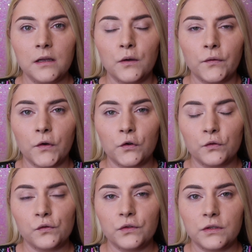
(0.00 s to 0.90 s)

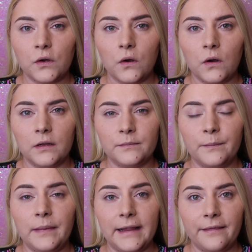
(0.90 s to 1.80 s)
focus on
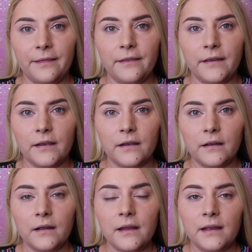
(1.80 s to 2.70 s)

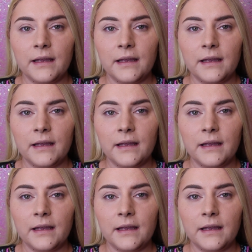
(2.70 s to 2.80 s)
blending